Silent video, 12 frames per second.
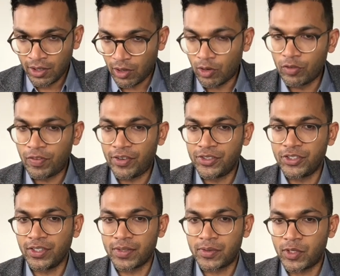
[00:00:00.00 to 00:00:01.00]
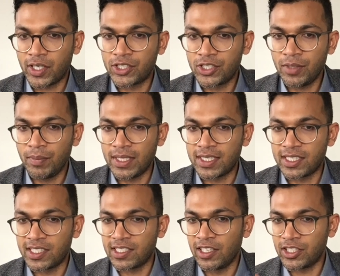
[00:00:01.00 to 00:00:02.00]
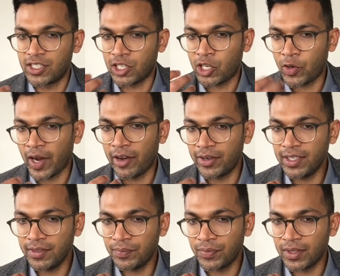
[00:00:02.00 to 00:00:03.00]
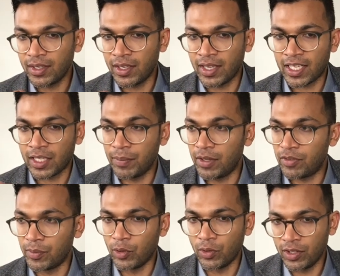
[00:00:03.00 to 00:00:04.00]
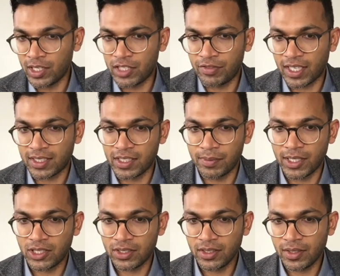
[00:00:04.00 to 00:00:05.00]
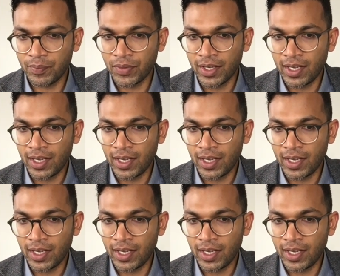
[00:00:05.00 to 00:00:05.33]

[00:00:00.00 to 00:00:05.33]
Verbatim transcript: Oropharyngeal obstruction means there's just lots of crowding, and that can be from all of these factors mentioned.